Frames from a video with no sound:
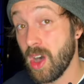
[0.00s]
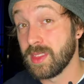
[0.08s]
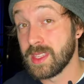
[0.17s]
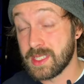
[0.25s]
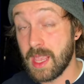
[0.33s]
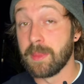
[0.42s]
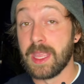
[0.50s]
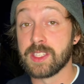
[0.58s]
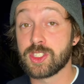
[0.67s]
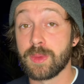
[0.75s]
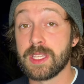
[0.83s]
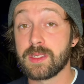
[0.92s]
on the same
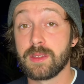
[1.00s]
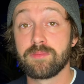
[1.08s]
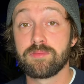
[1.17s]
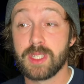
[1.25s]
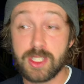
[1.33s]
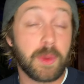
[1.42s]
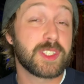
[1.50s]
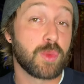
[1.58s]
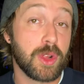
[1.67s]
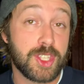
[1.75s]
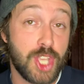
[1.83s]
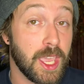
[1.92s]
instrument, it's always
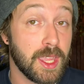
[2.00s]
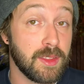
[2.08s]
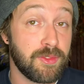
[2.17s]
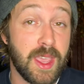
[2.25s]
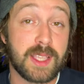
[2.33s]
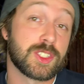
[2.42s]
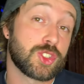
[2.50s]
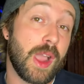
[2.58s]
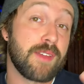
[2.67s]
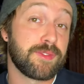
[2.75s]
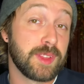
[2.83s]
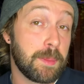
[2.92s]
worth checking the phase.
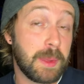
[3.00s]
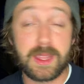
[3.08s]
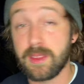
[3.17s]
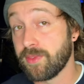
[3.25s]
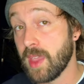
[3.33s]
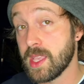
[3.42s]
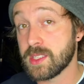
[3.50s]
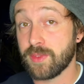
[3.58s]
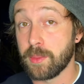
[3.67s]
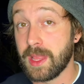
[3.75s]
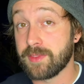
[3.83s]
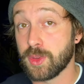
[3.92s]
Try flipping the phase
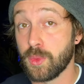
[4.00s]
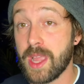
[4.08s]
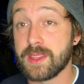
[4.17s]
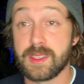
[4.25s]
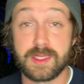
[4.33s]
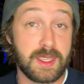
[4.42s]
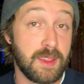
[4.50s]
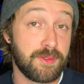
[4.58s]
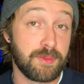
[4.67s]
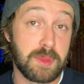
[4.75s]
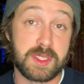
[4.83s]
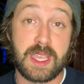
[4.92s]
from left to right to see
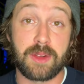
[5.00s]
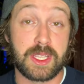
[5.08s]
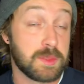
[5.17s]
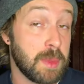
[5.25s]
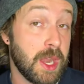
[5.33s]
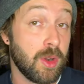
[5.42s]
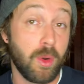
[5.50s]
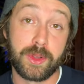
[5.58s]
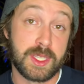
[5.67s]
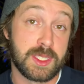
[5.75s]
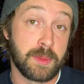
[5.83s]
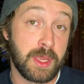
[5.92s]
if the sound gets better or
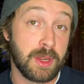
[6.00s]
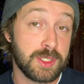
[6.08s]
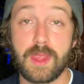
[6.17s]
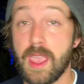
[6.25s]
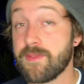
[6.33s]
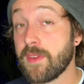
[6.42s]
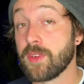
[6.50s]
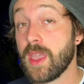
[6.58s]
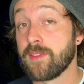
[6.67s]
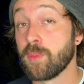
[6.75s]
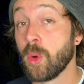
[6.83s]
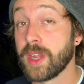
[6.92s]
disappears. If ever you
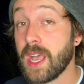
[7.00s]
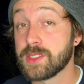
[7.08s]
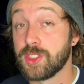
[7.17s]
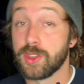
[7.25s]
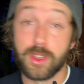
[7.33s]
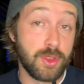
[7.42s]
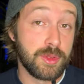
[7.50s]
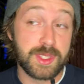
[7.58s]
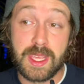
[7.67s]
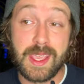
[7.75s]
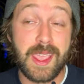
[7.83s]
have more doubts, you could use the